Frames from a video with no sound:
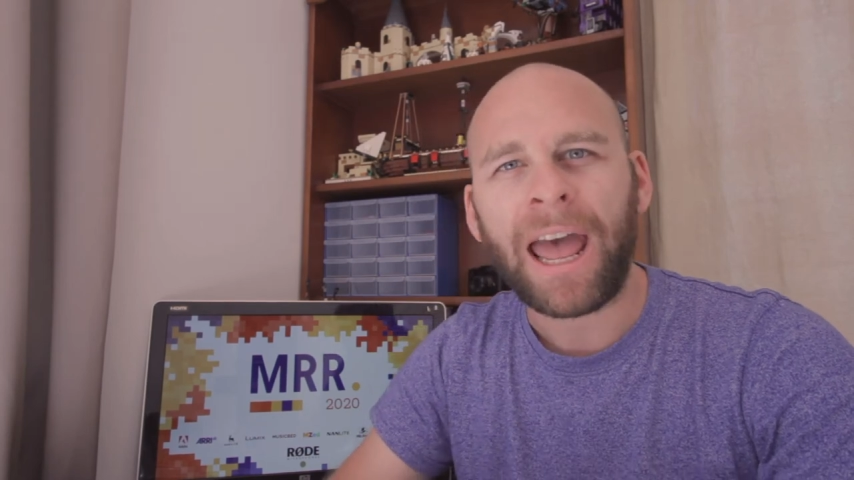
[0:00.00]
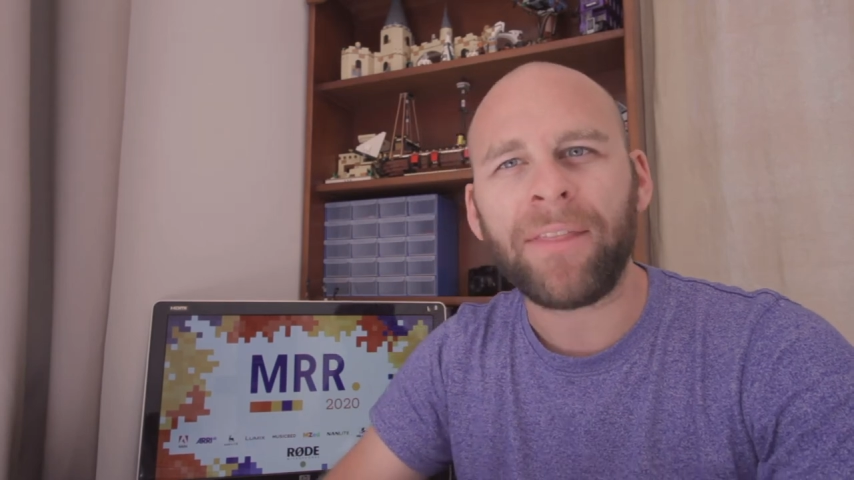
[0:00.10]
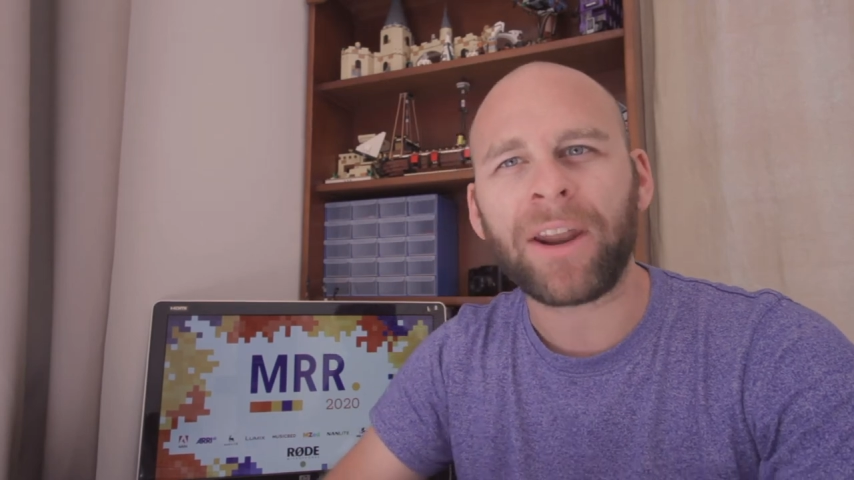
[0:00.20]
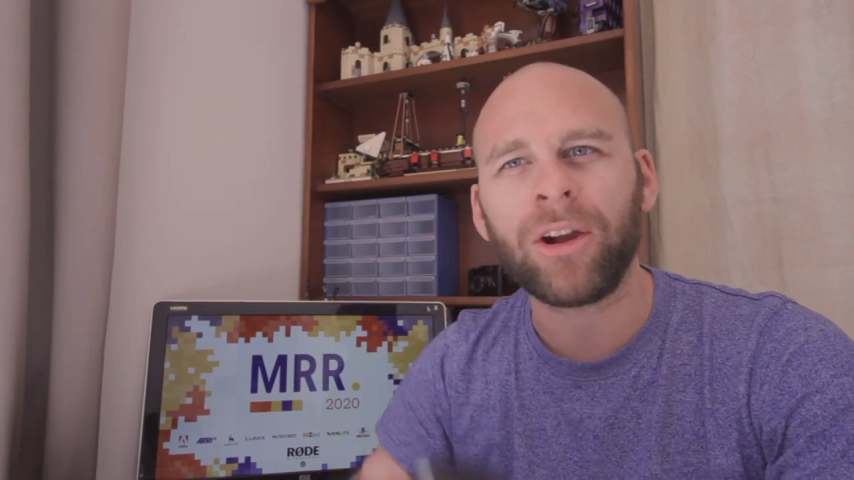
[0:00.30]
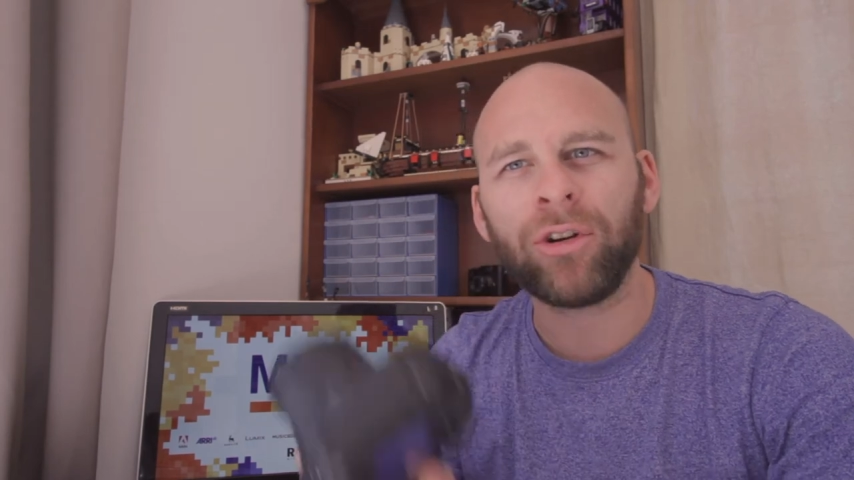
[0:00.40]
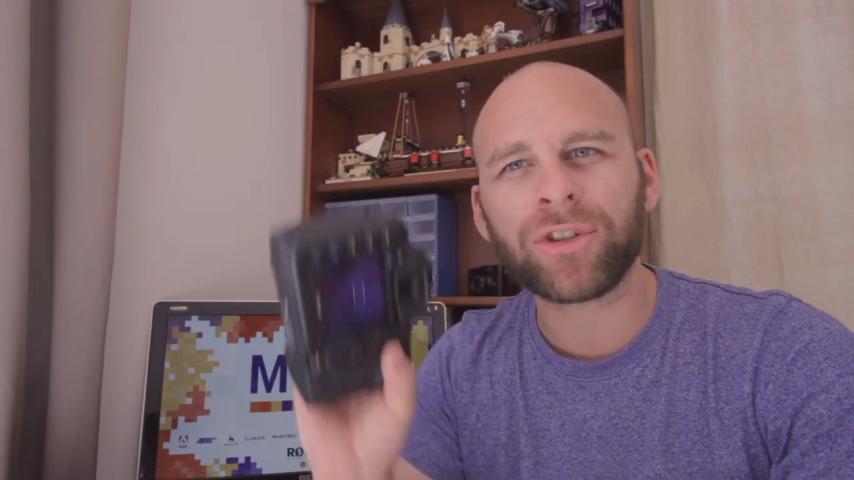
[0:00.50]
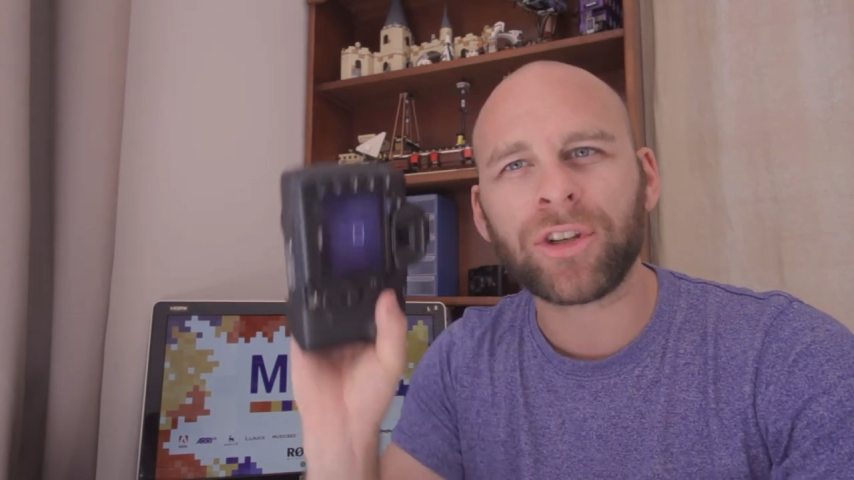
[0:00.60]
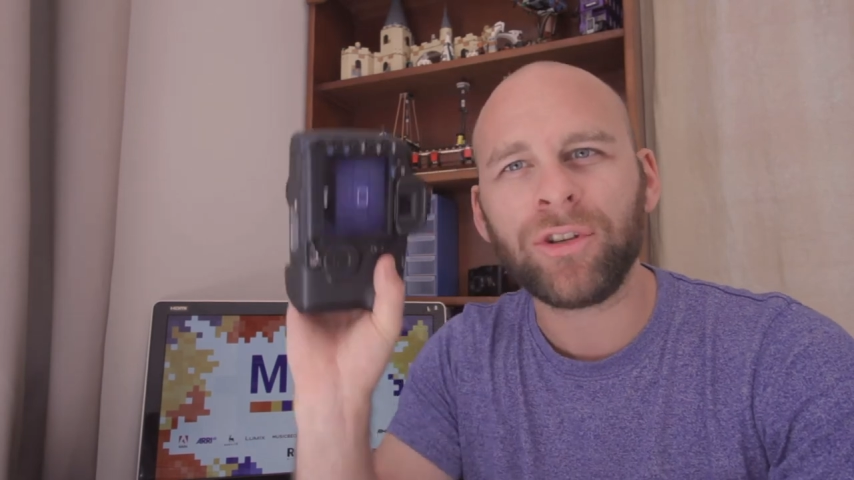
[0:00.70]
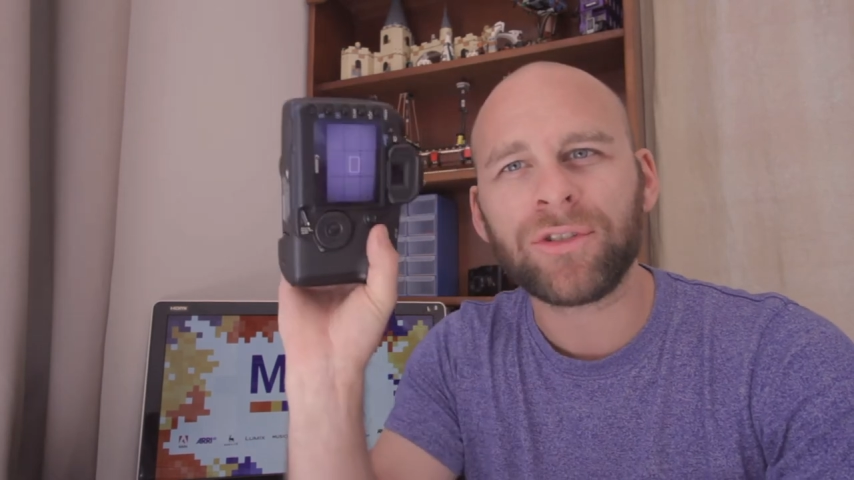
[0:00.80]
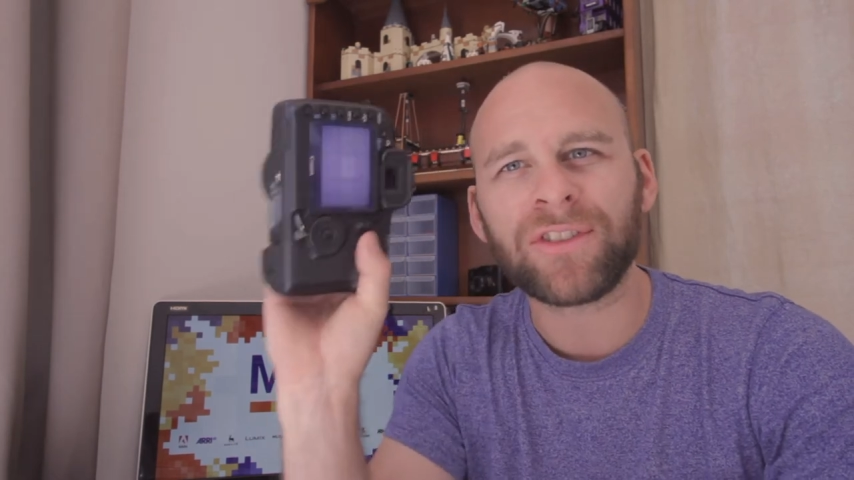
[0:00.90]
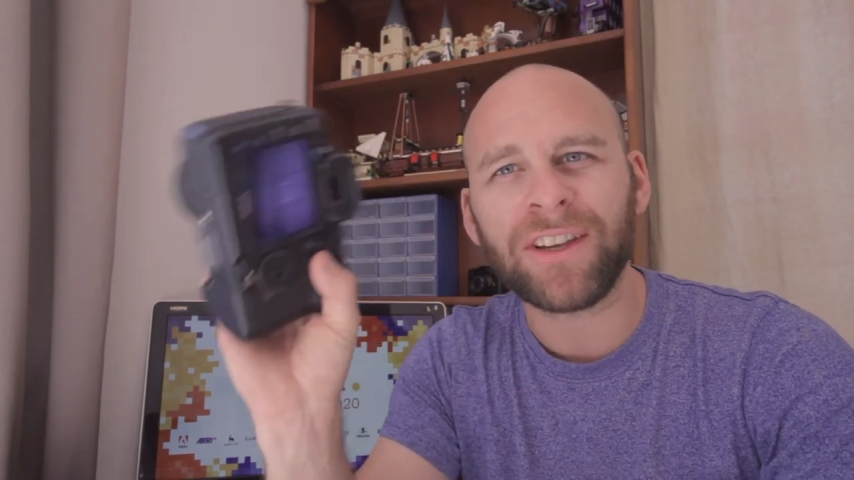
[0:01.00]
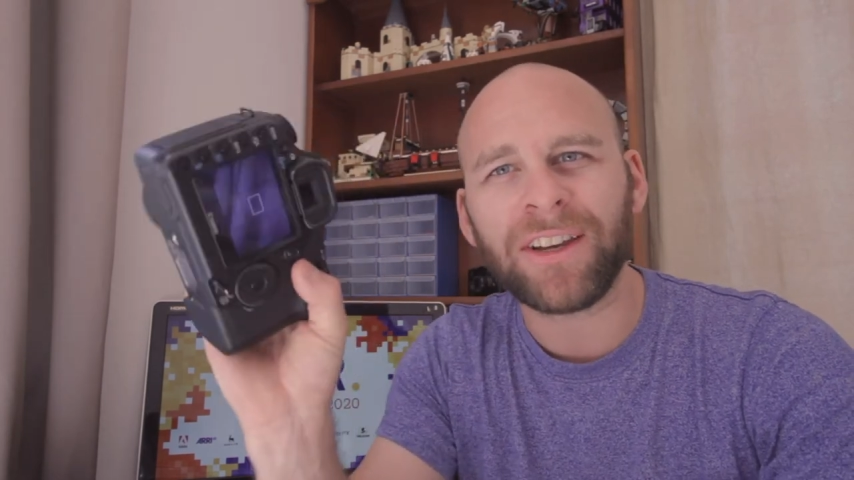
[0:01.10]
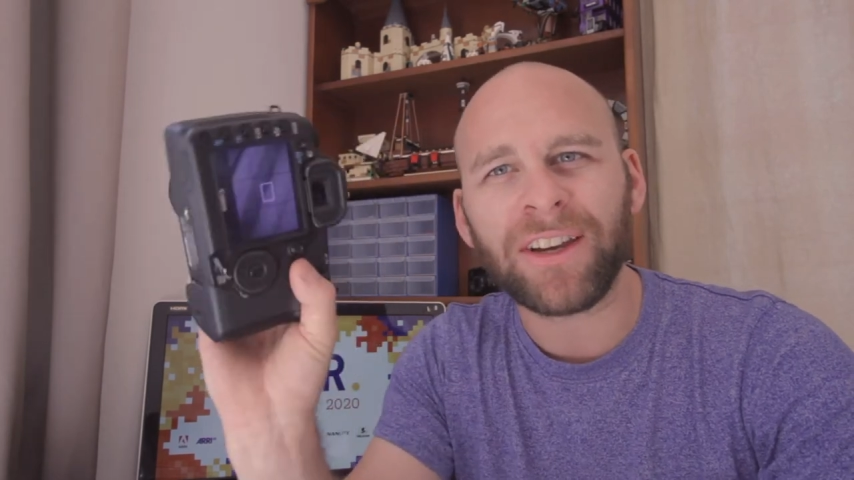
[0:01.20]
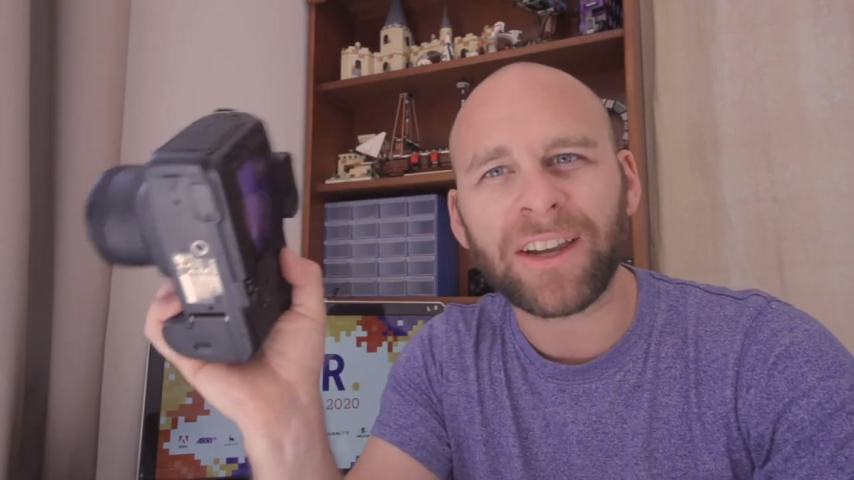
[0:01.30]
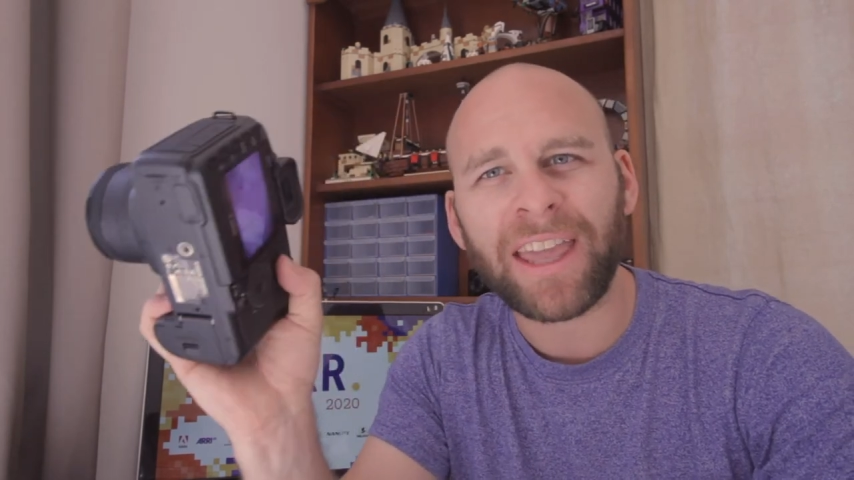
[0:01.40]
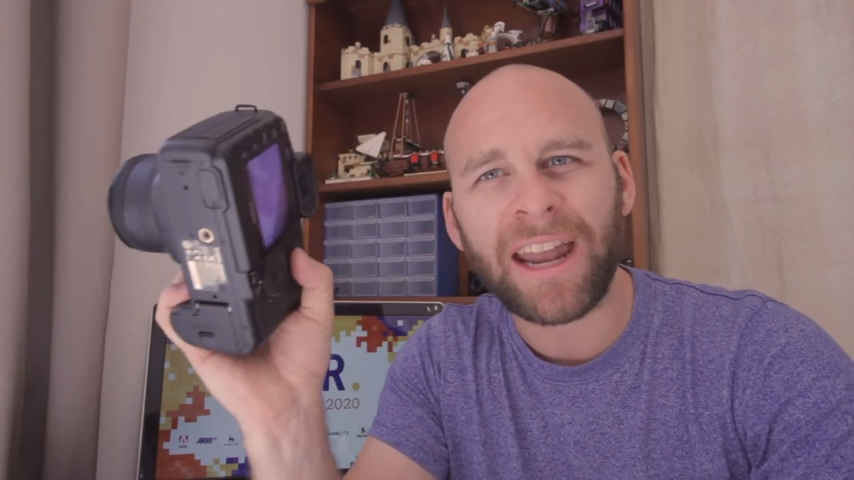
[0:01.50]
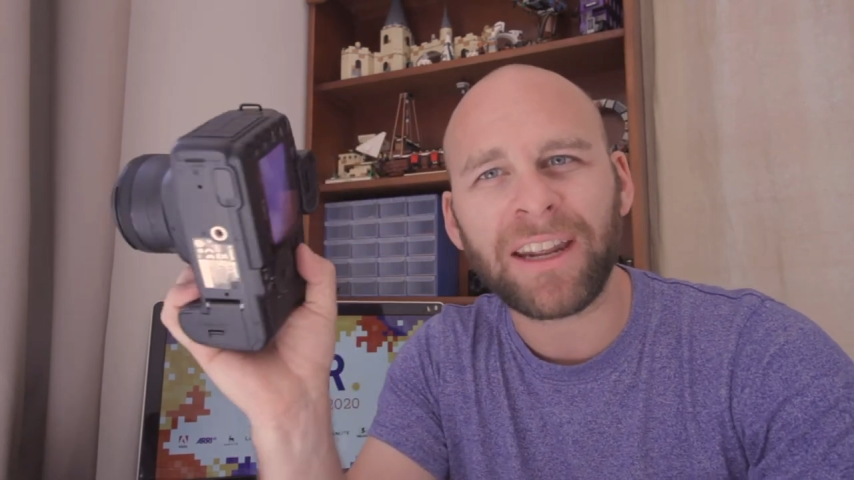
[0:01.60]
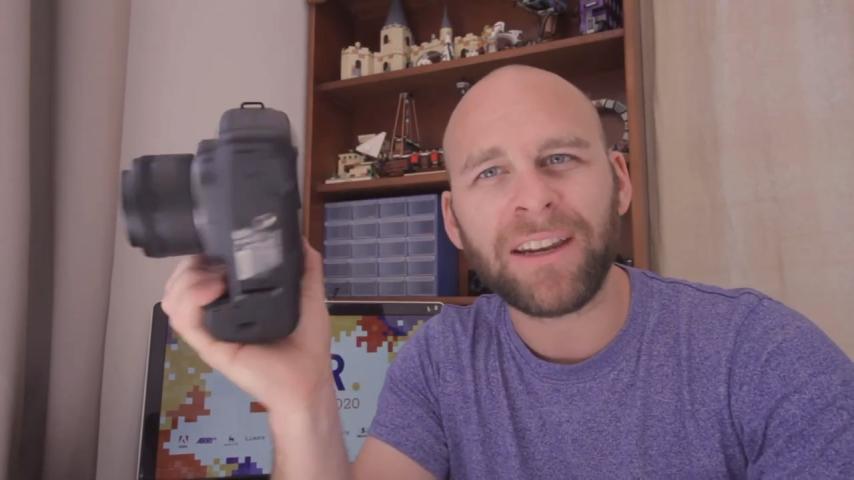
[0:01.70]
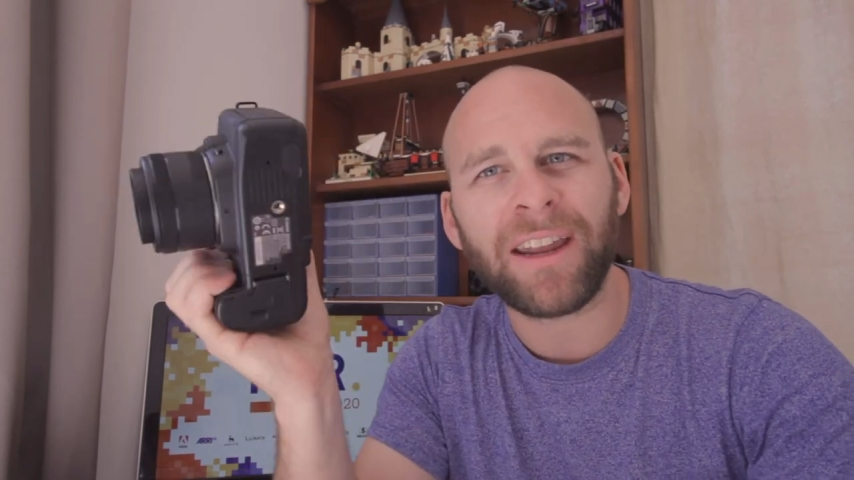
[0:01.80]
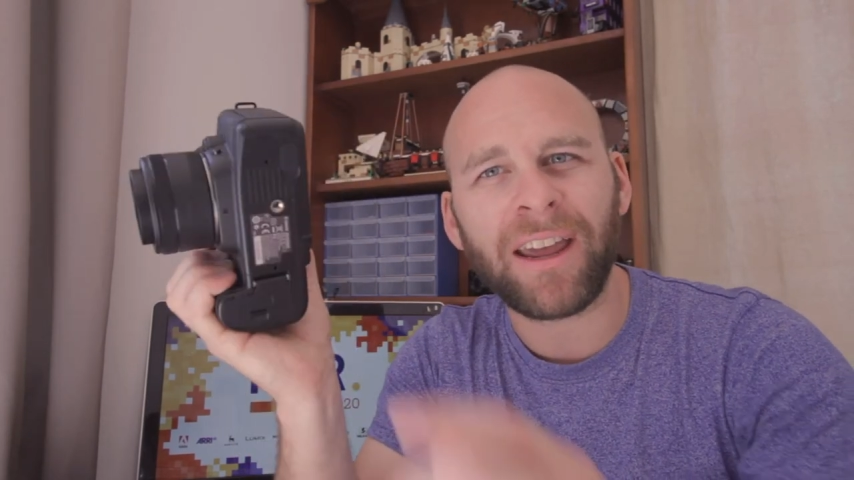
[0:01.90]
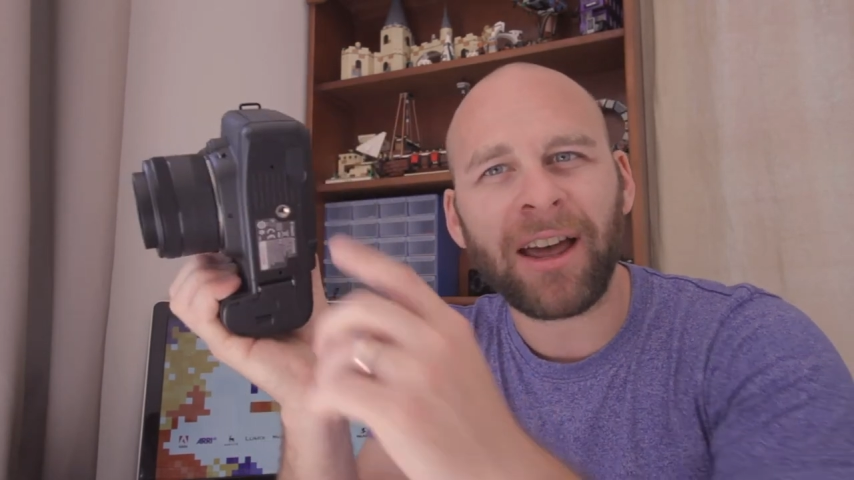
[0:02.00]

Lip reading: And then I also used the Canon